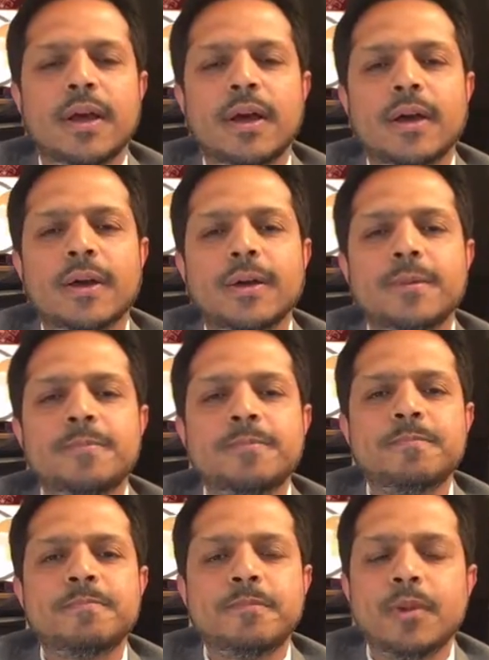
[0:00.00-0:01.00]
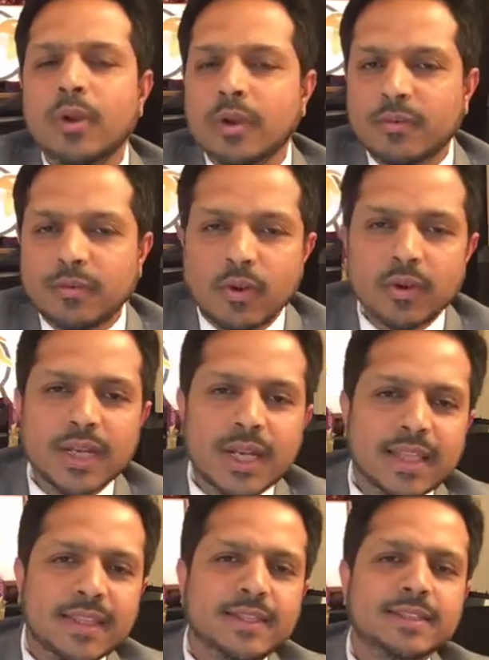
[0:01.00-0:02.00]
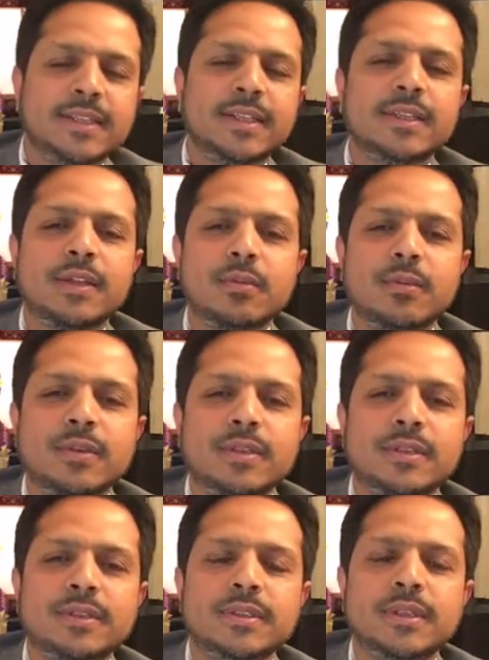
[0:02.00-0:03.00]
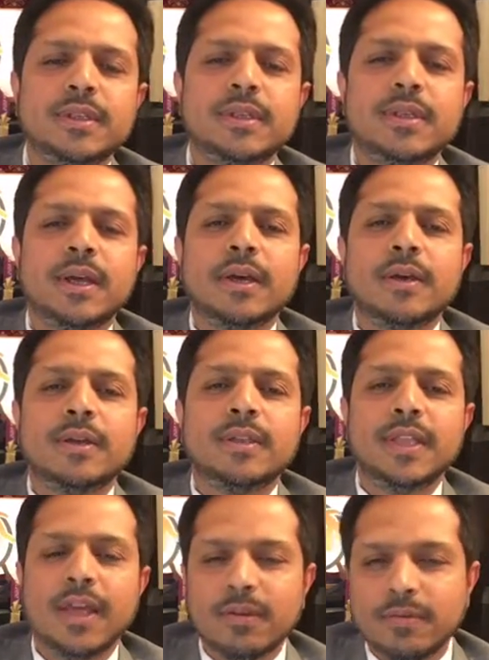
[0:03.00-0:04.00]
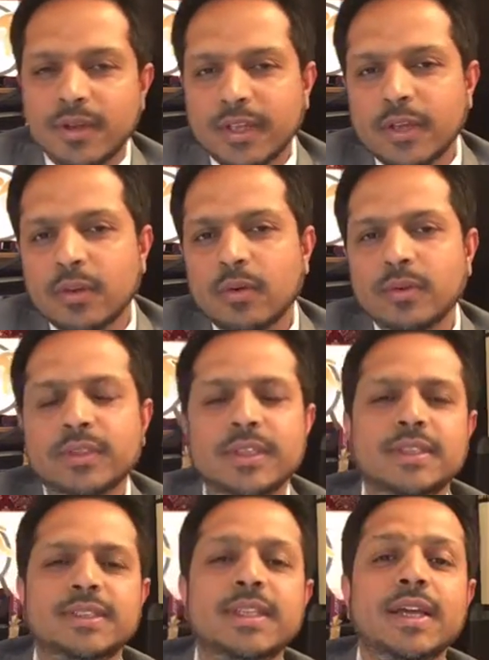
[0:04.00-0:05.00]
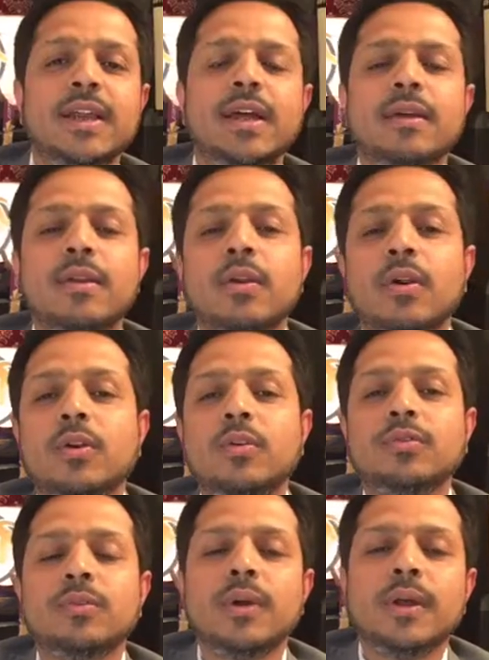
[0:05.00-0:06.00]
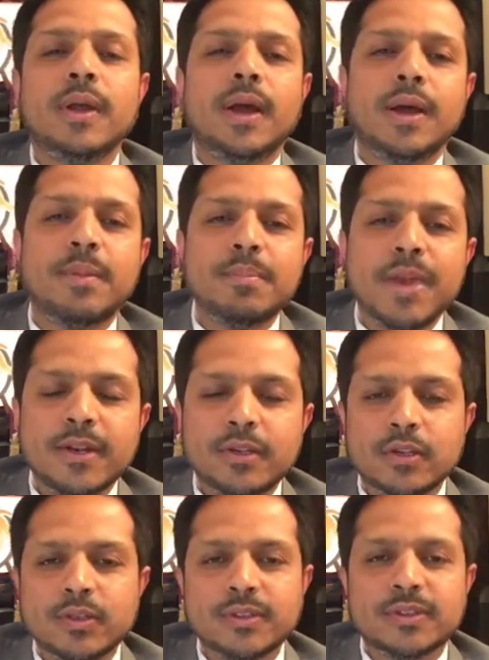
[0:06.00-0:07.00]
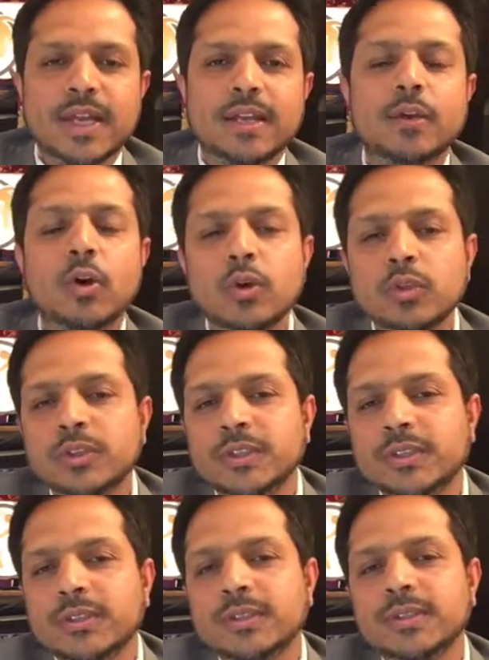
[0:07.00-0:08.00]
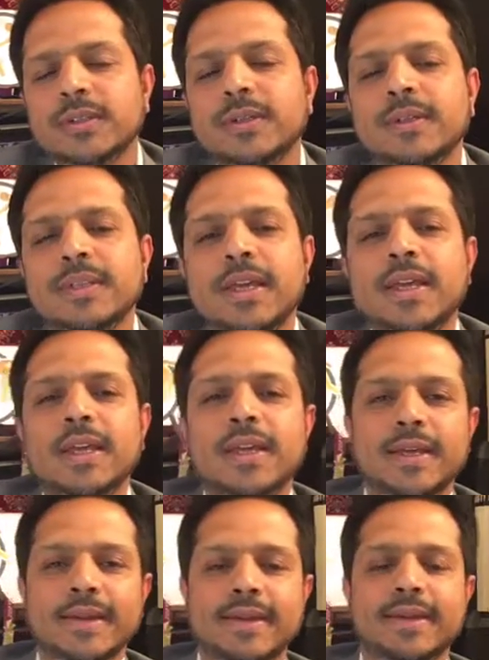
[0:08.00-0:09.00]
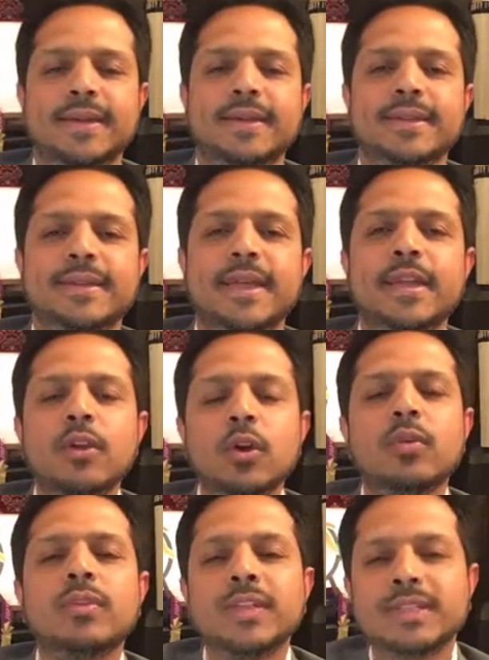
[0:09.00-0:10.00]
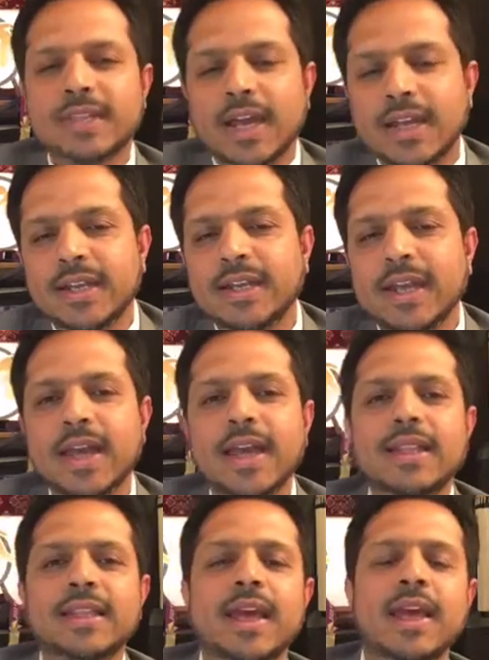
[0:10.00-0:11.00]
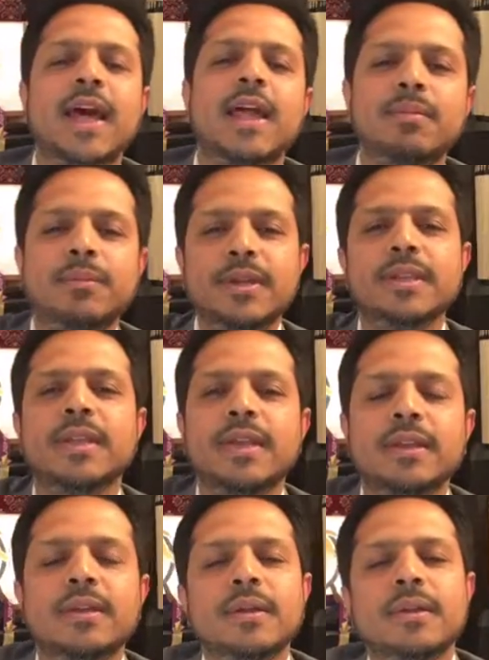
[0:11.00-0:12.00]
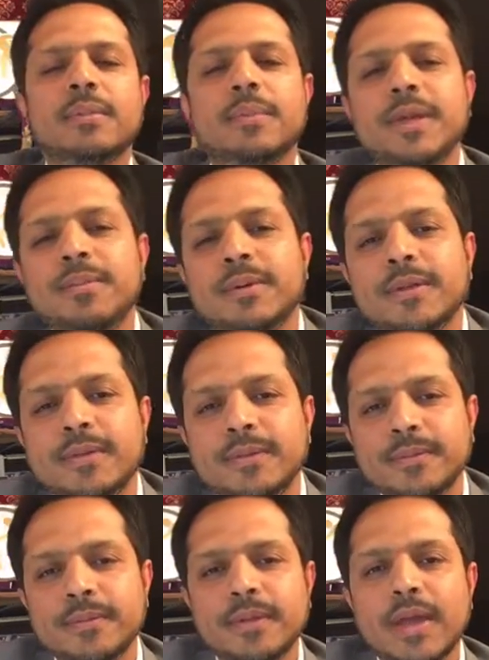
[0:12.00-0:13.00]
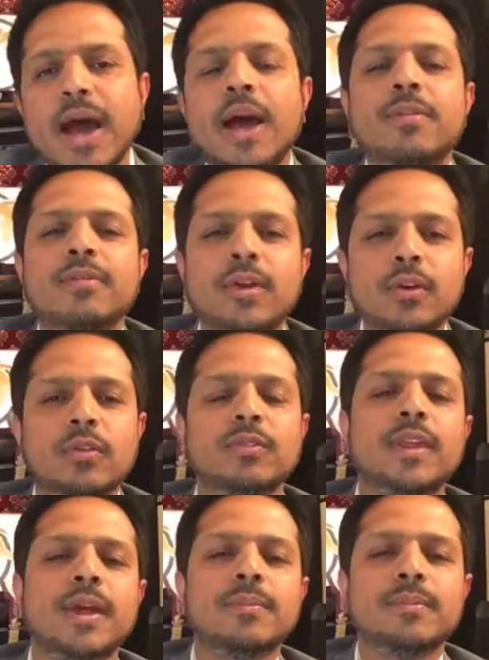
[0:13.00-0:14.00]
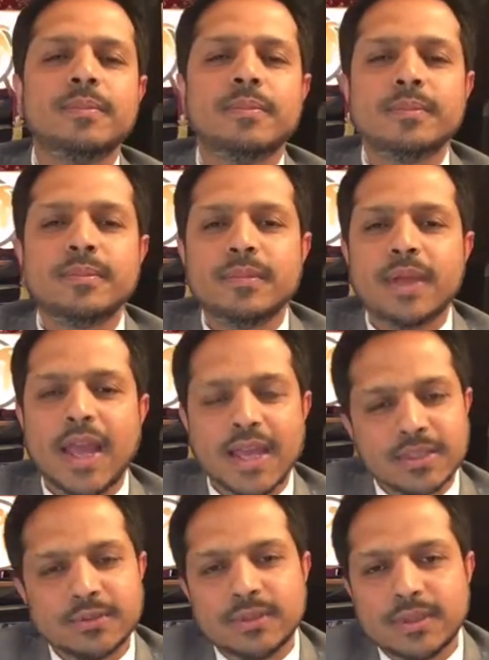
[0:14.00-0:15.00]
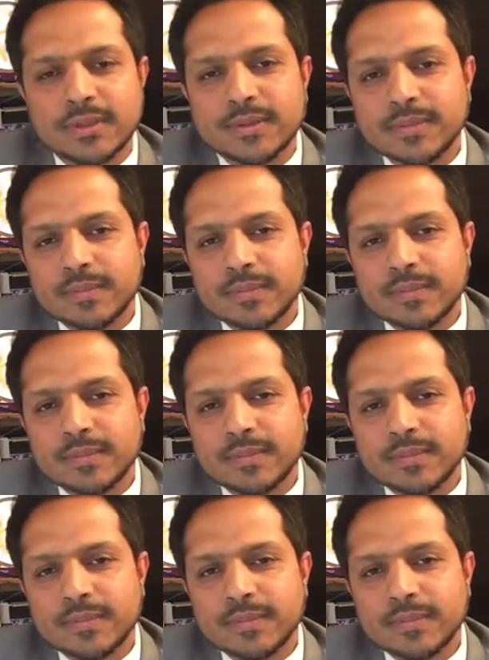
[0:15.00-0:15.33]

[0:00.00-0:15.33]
Lot of organization in the world, they are working on this. There are a lot of mentors and coaches. They know this idea and they are helping their people. I'm one of them as well.